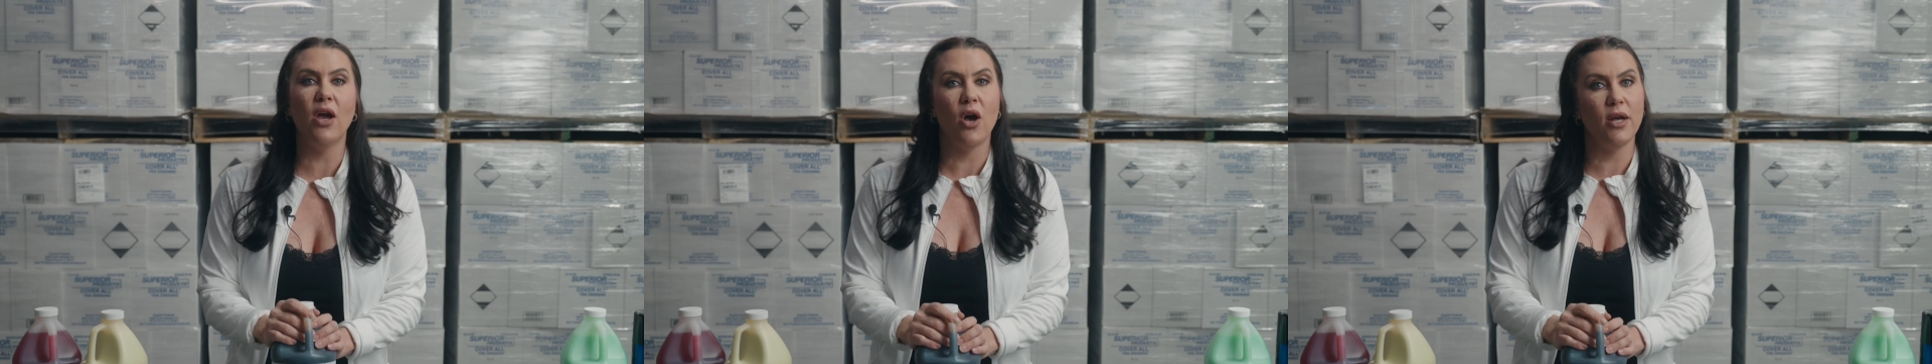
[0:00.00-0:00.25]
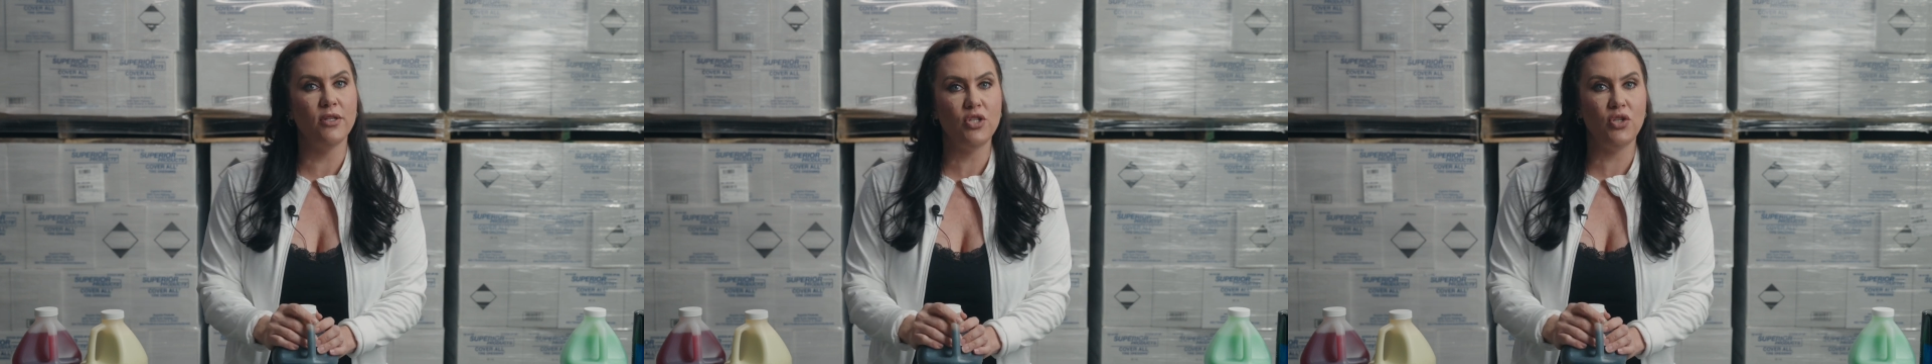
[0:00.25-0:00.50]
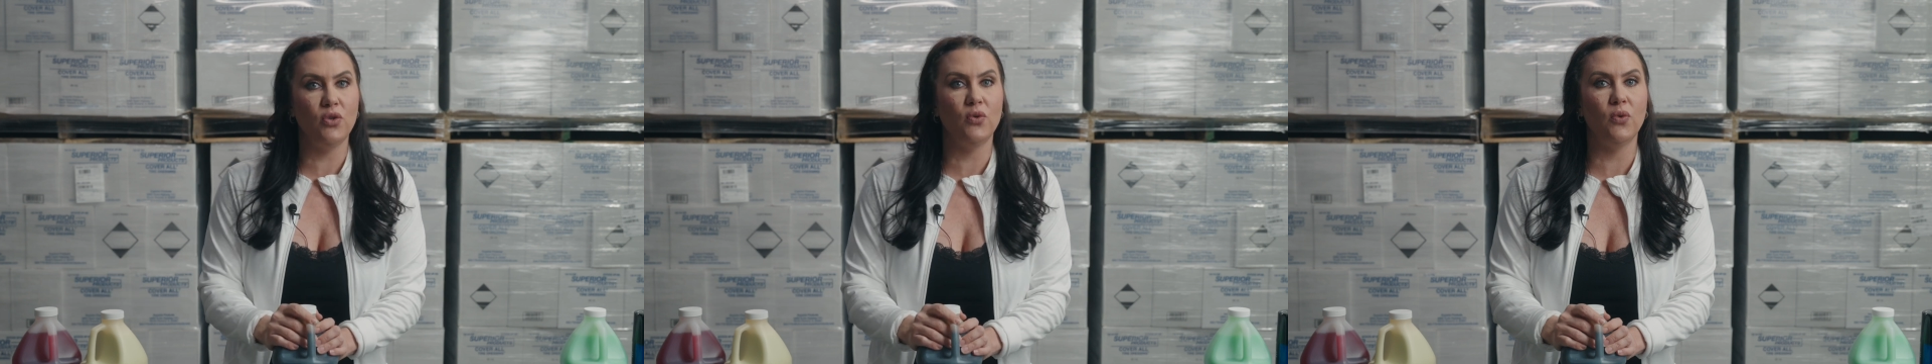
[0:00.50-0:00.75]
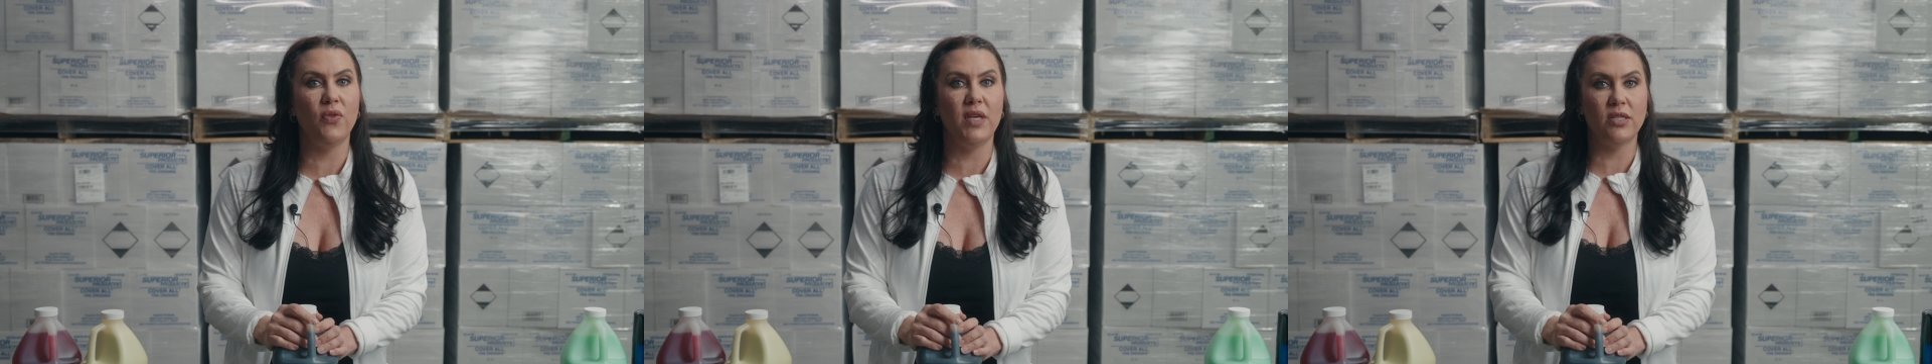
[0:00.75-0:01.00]

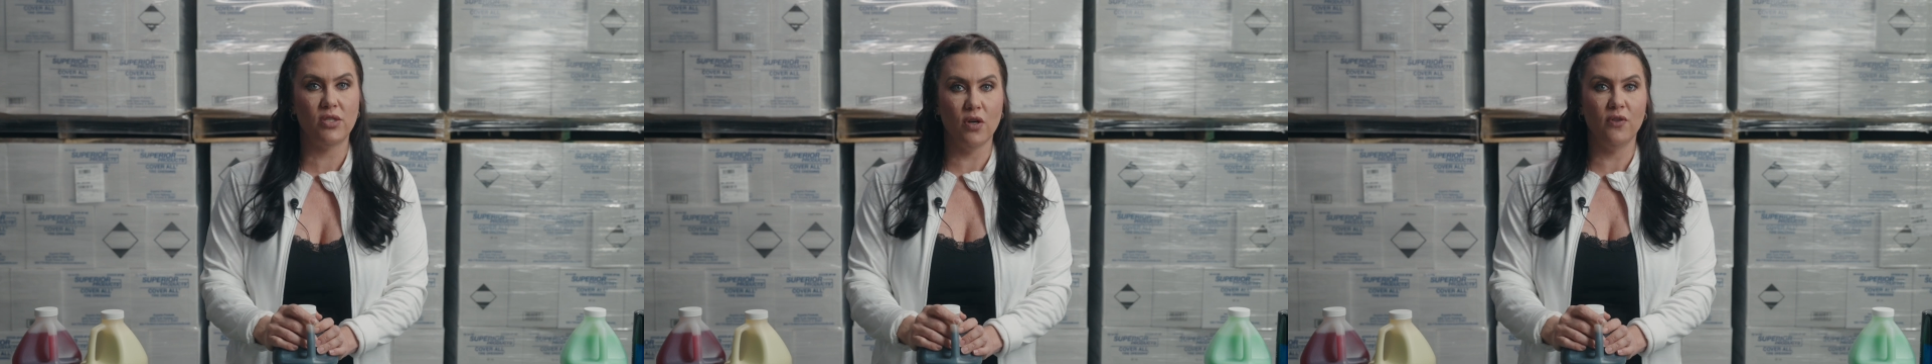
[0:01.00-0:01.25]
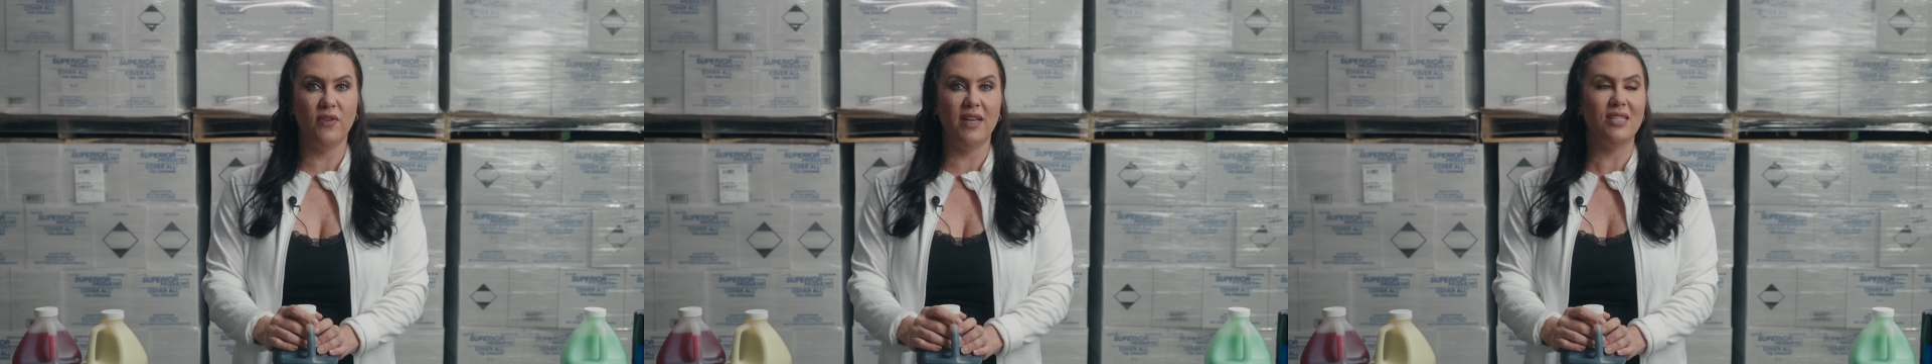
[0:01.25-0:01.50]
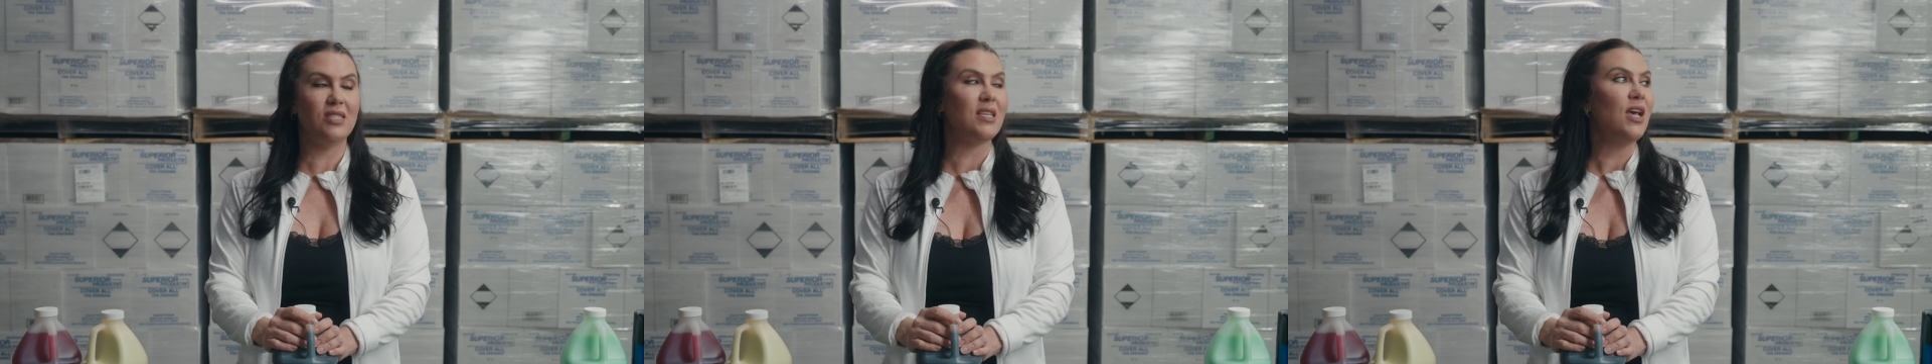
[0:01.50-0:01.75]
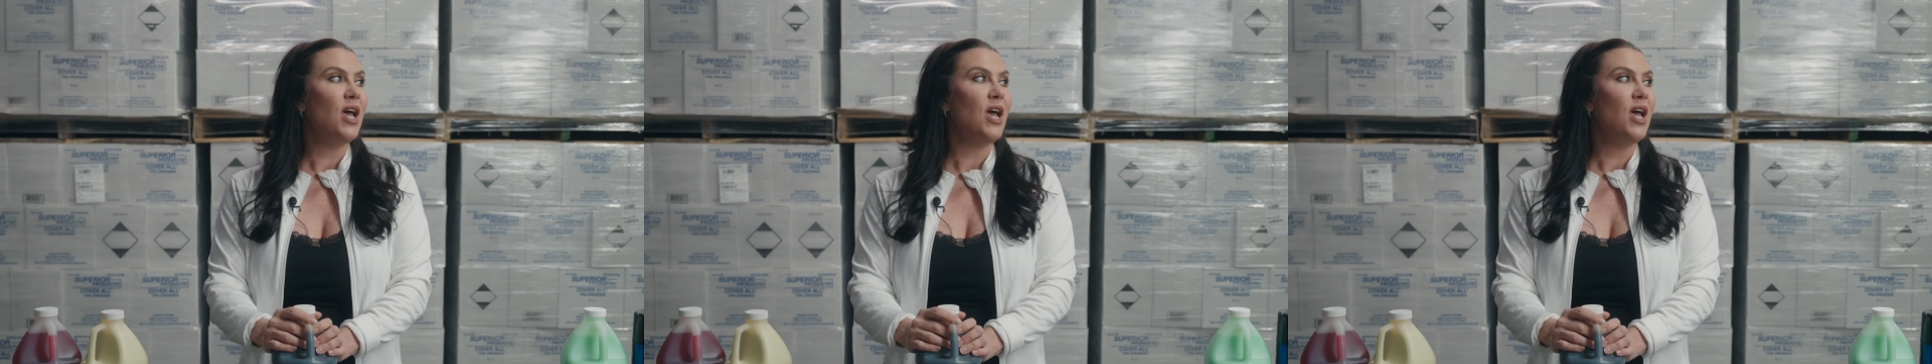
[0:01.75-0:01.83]
onto the surface.